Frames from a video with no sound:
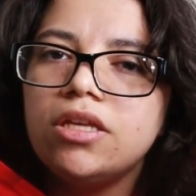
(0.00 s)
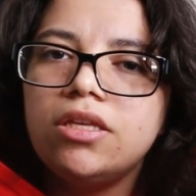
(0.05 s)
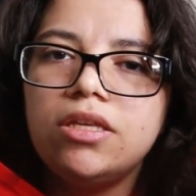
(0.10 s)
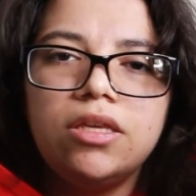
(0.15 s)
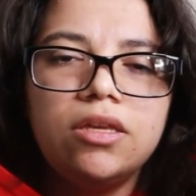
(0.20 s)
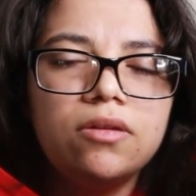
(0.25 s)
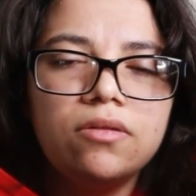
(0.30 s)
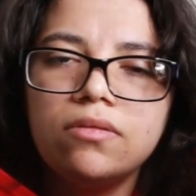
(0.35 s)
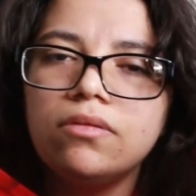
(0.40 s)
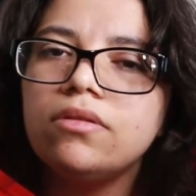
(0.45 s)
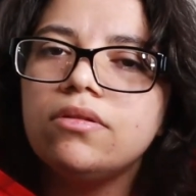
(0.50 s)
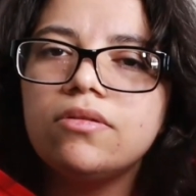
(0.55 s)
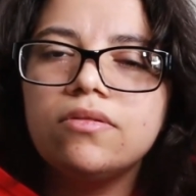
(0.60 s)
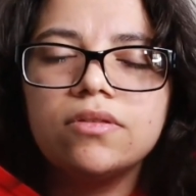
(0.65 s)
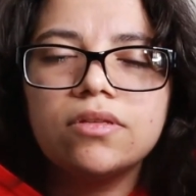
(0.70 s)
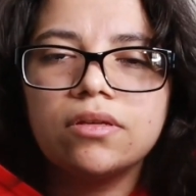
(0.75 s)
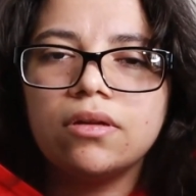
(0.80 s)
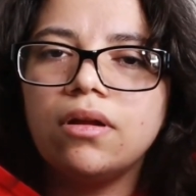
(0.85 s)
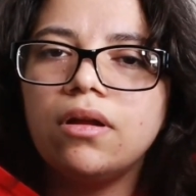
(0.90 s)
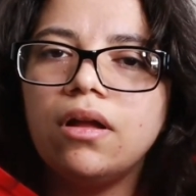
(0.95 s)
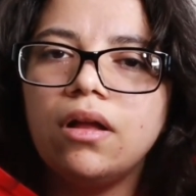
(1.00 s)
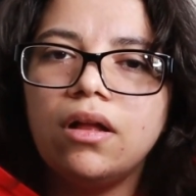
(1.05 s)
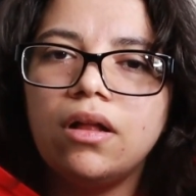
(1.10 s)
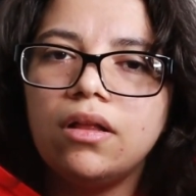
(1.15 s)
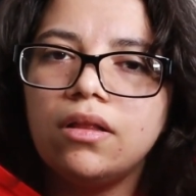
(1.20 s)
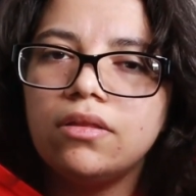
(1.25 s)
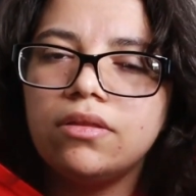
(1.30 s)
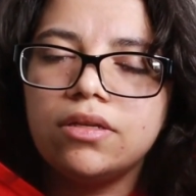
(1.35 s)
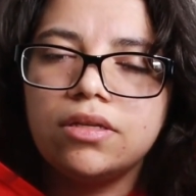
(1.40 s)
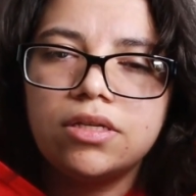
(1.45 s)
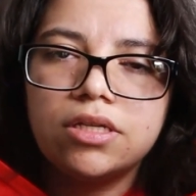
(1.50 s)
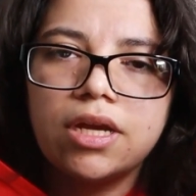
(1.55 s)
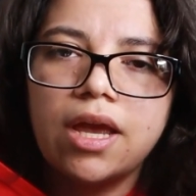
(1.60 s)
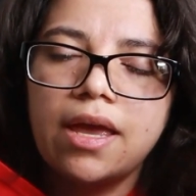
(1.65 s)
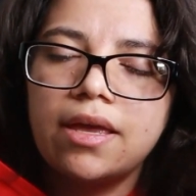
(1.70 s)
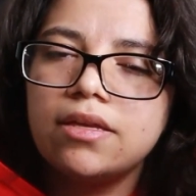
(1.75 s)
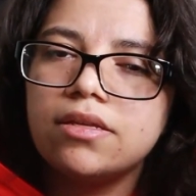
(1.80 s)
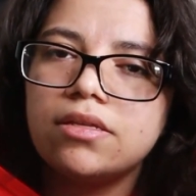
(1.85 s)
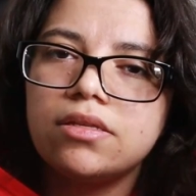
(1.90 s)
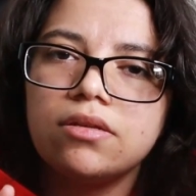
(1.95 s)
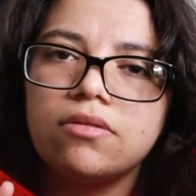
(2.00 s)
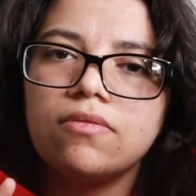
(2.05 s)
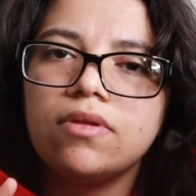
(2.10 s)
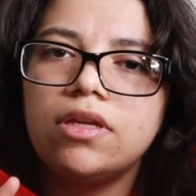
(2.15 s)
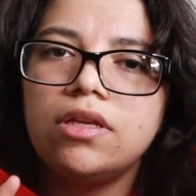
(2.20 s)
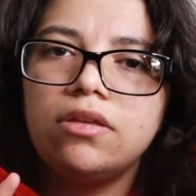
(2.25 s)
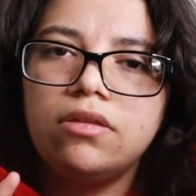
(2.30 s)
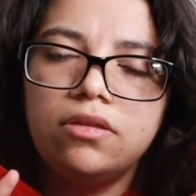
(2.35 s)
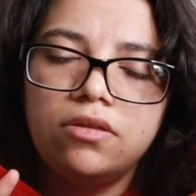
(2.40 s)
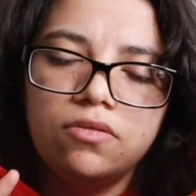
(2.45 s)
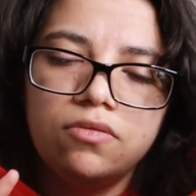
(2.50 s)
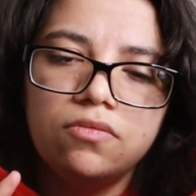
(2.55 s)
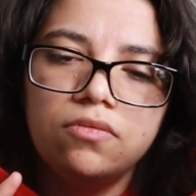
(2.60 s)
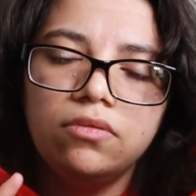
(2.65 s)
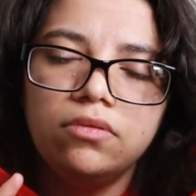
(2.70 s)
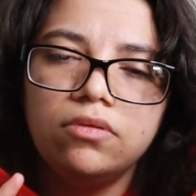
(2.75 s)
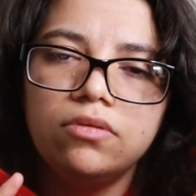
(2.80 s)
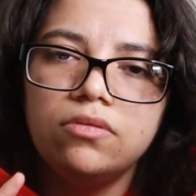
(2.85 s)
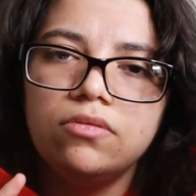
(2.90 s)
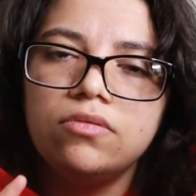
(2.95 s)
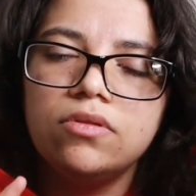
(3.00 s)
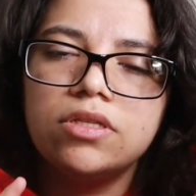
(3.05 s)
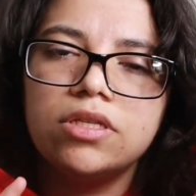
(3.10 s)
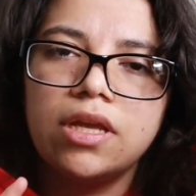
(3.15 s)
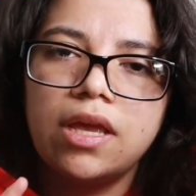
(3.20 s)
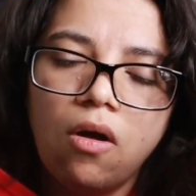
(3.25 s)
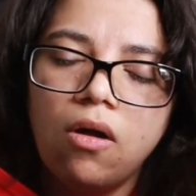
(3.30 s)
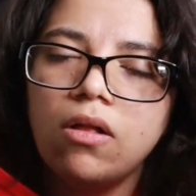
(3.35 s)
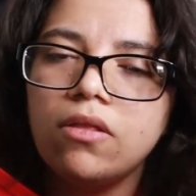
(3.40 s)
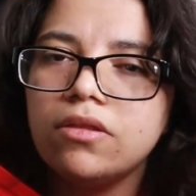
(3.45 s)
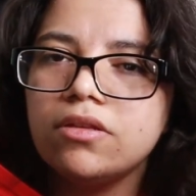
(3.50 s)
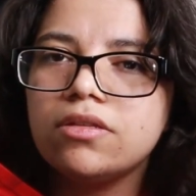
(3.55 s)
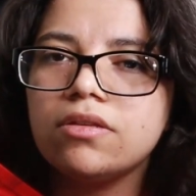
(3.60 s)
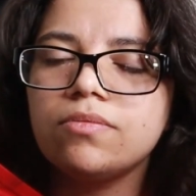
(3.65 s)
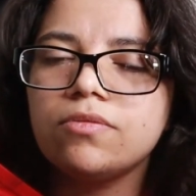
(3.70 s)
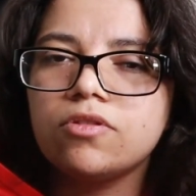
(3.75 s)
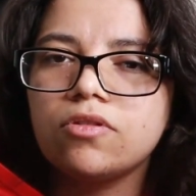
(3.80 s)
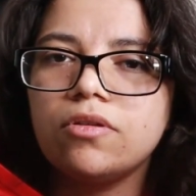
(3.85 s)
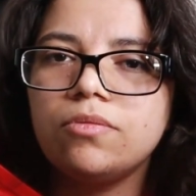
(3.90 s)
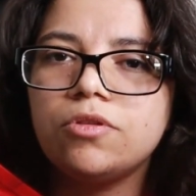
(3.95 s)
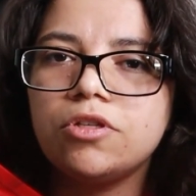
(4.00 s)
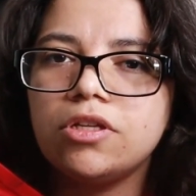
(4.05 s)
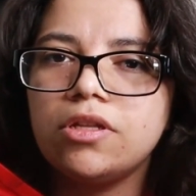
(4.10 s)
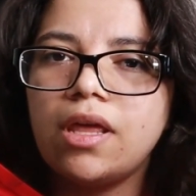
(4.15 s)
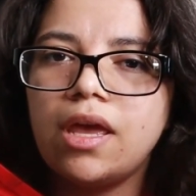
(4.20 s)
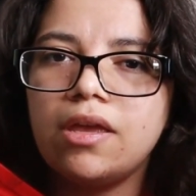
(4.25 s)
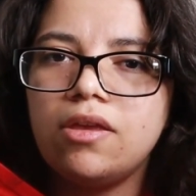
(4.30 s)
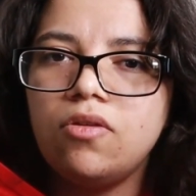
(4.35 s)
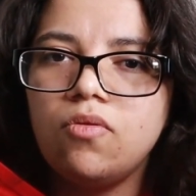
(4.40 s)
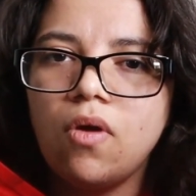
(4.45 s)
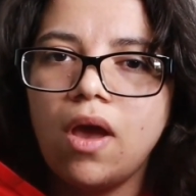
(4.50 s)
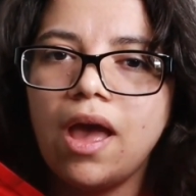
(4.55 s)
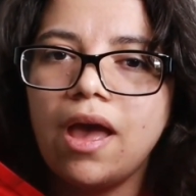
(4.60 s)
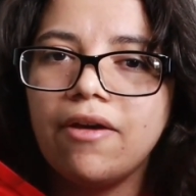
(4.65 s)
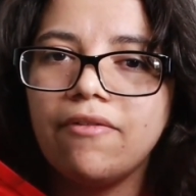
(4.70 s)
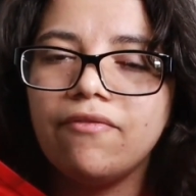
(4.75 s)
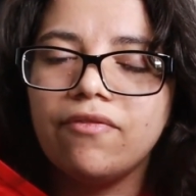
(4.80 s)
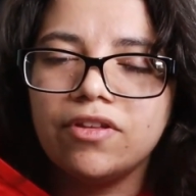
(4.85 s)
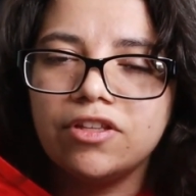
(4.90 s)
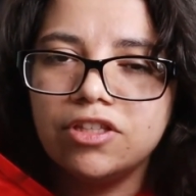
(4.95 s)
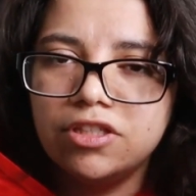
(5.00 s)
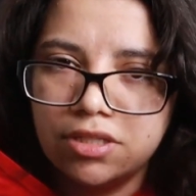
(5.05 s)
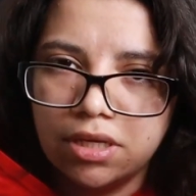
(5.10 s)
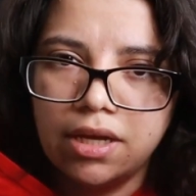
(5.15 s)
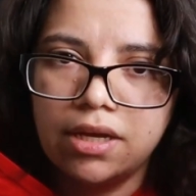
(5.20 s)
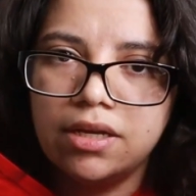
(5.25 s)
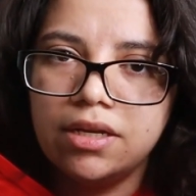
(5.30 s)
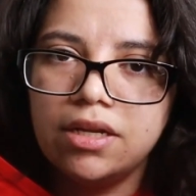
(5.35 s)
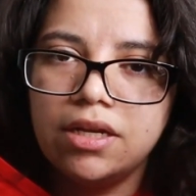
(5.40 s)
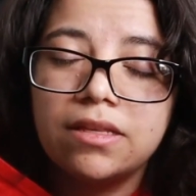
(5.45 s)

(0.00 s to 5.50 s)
you lose all the chat history, you lose all the subscription that you have done.